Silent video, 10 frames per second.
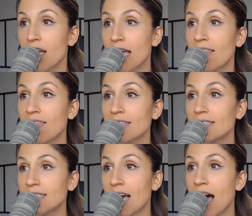In
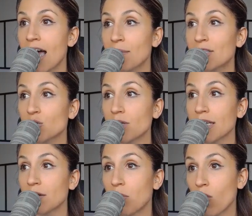this time, it's
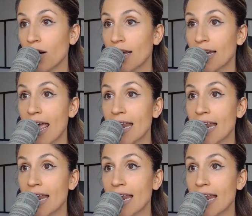really important.